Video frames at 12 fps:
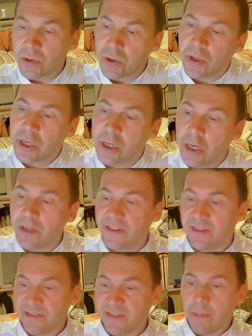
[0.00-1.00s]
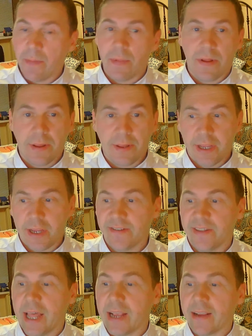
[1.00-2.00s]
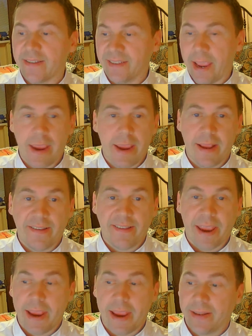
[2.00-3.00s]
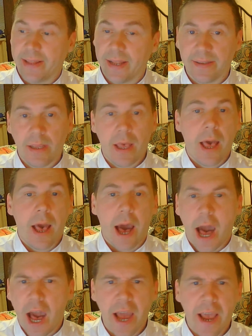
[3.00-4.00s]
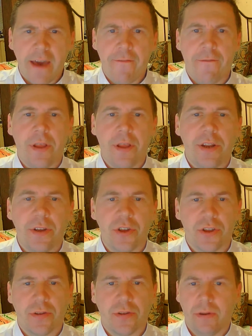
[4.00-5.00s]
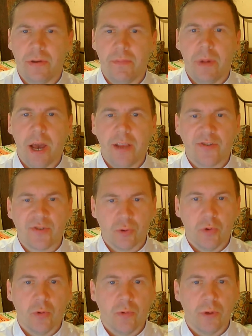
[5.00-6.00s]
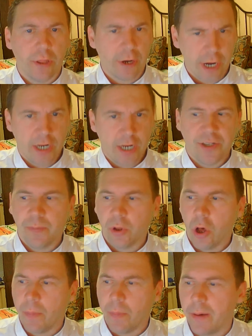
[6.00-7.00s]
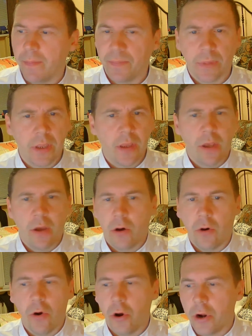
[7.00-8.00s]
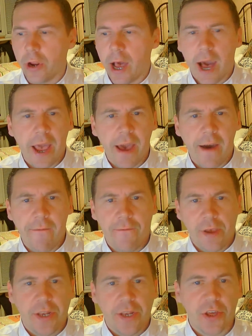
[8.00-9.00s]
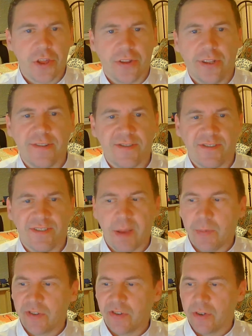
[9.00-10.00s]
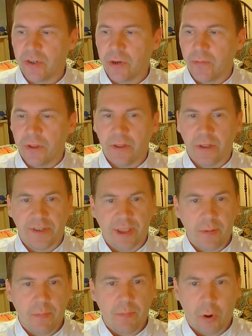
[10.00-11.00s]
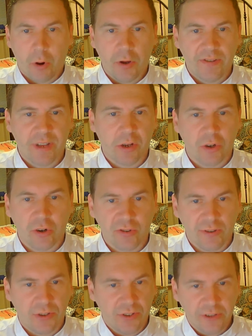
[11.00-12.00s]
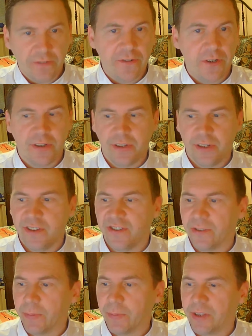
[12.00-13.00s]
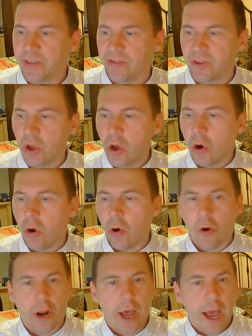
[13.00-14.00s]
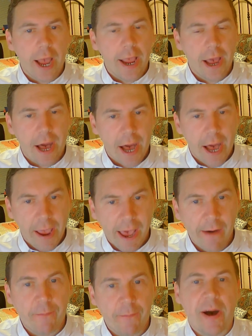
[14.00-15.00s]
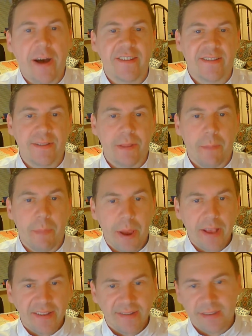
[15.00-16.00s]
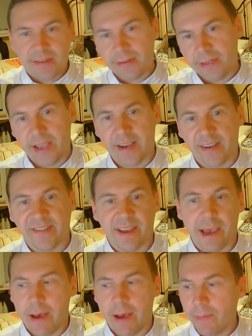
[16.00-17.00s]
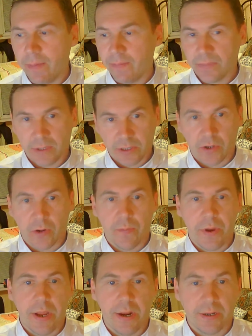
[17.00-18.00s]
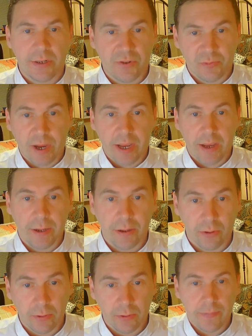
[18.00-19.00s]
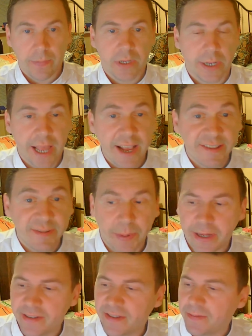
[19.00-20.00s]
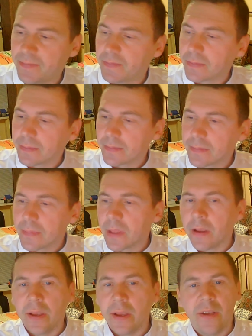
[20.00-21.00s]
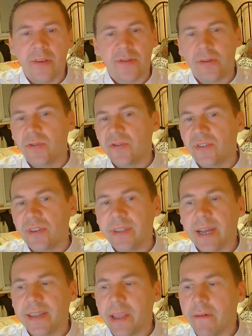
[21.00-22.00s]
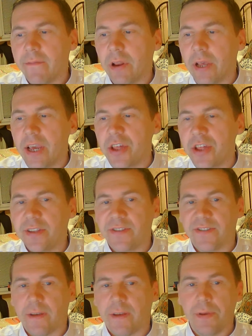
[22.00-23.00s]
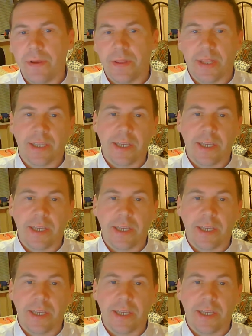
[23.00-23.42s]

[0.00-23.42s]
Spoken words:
heard some things like saying that I have finished my school with a red diploma, or I have finished this semester with a 10 points across the different disciplines, or I have passed the best exam compared to my classmates. So you see that evaluation is something that